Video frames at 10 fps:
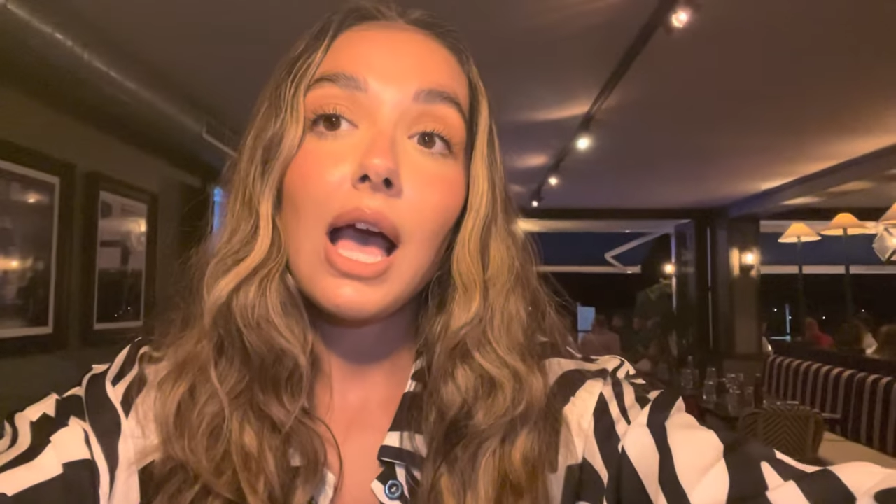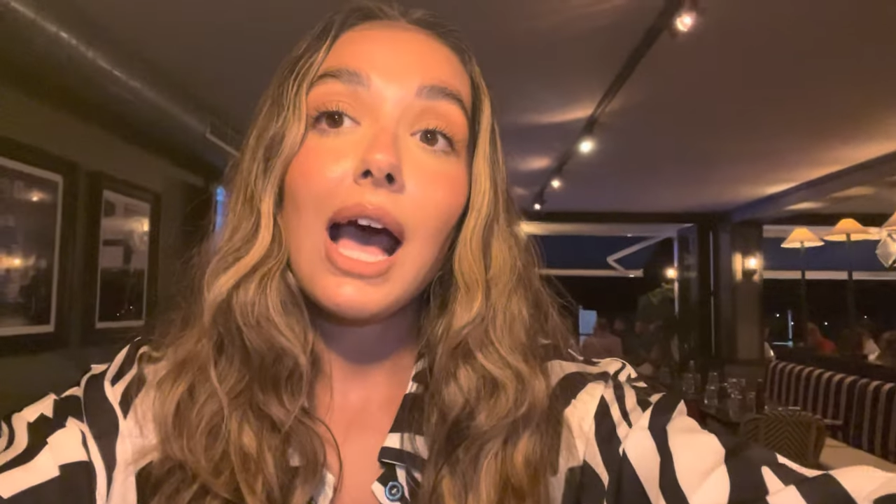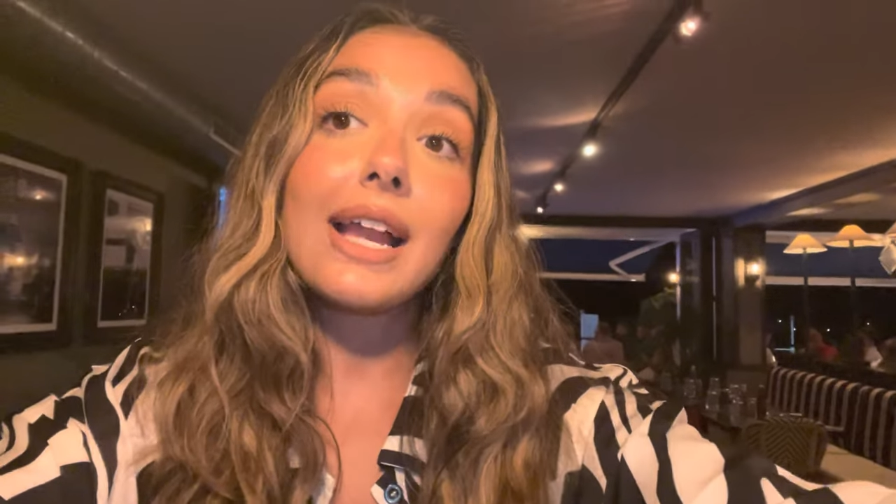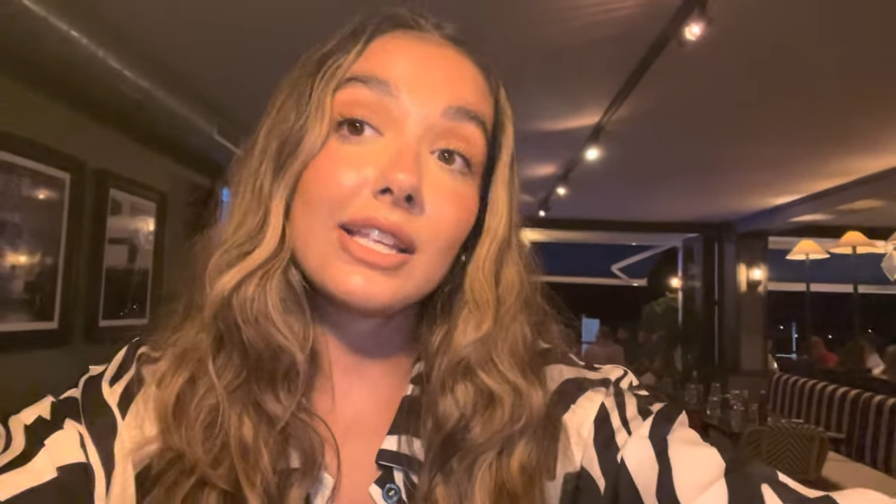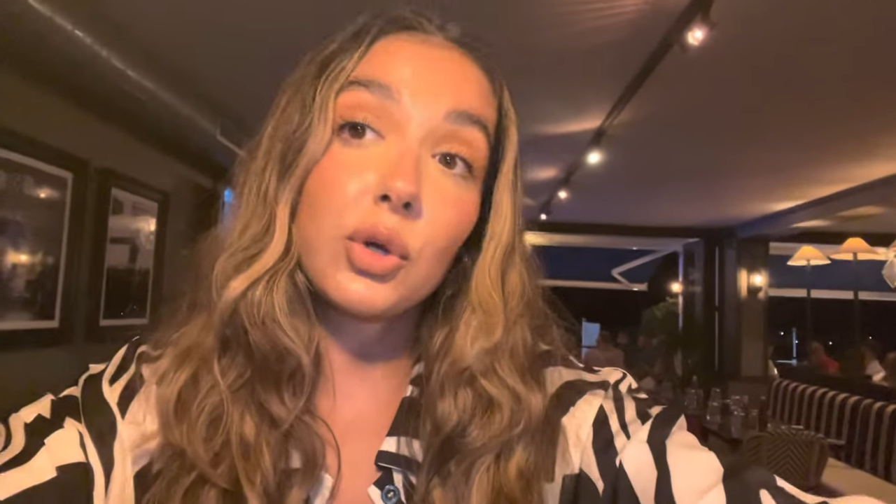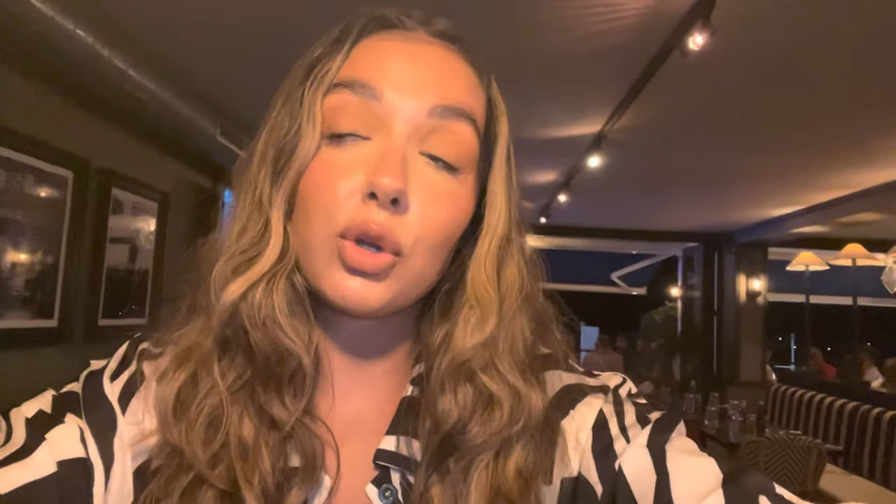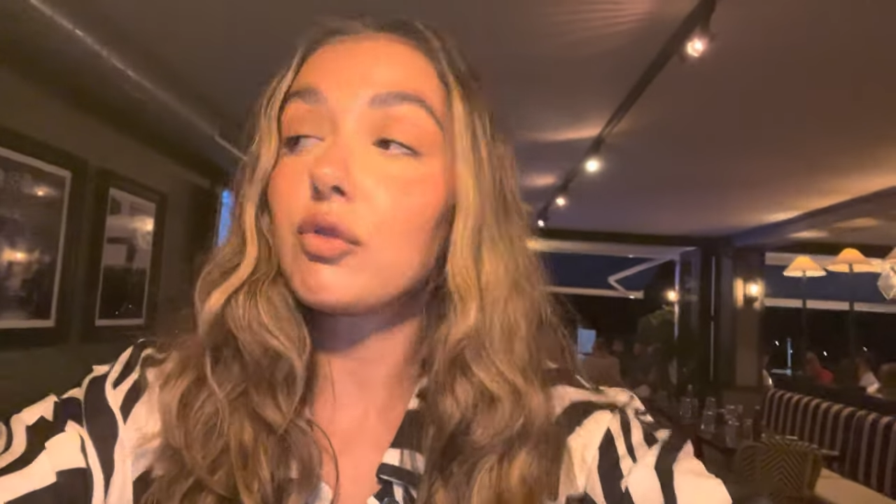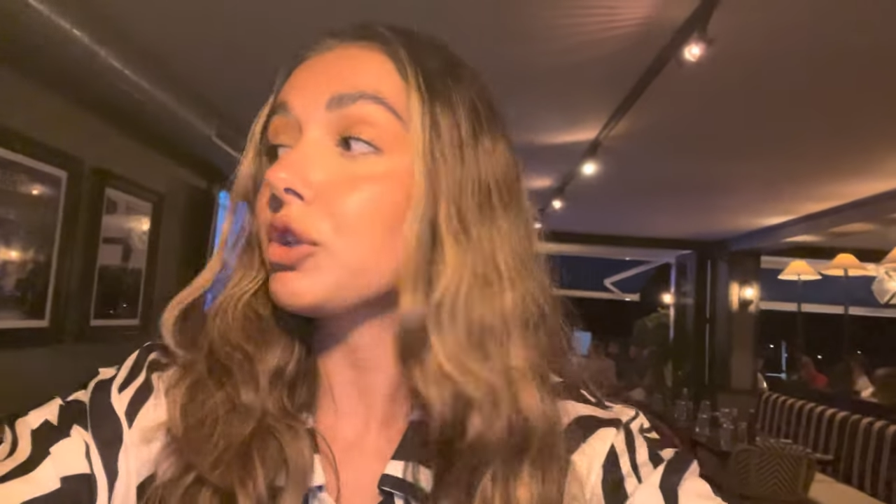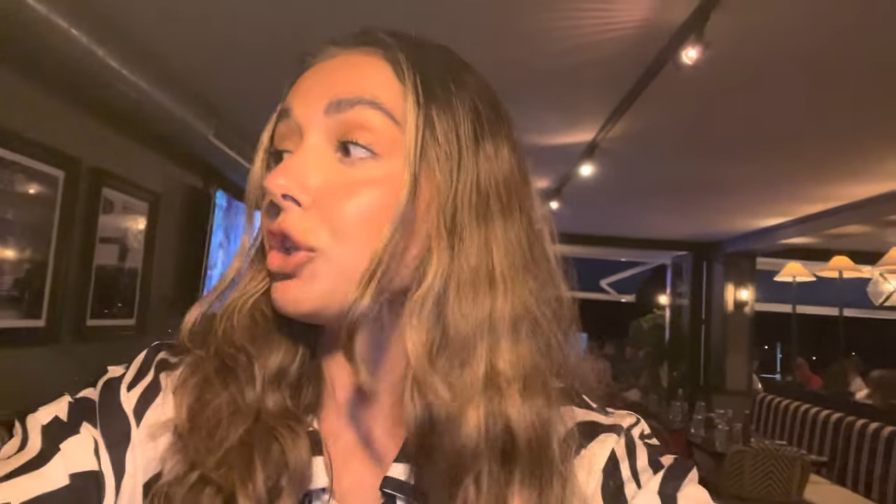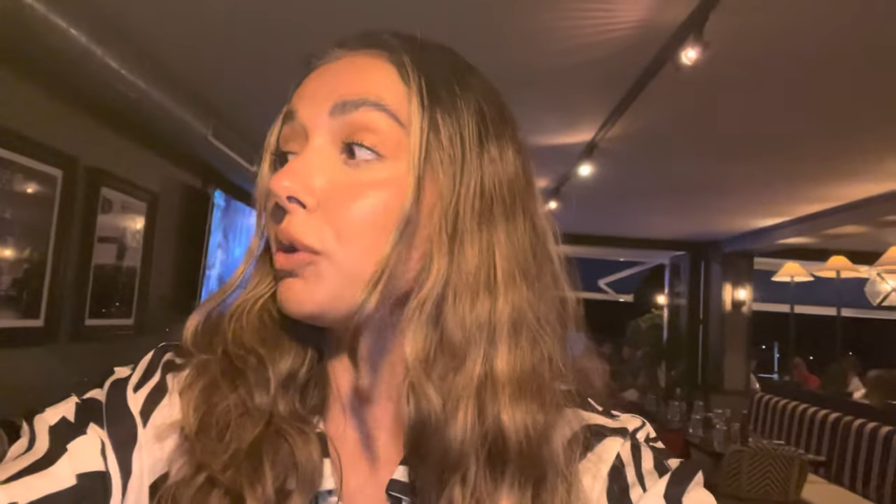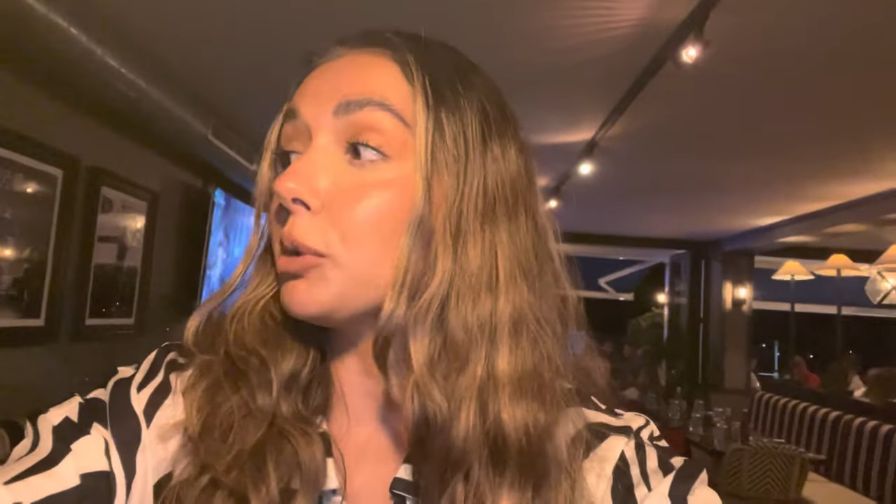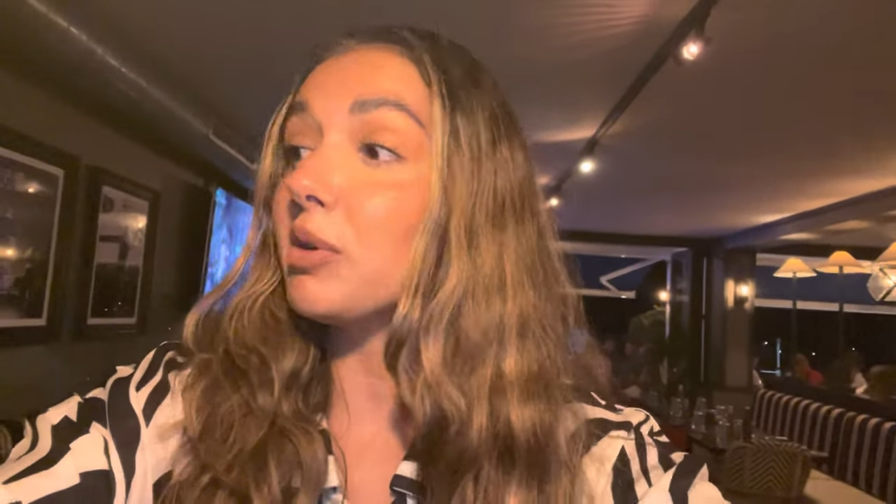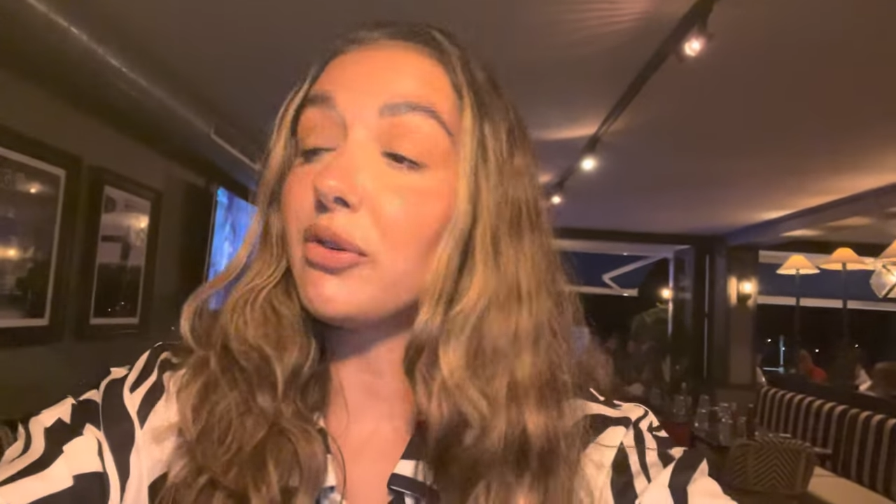I need to order a new Lumix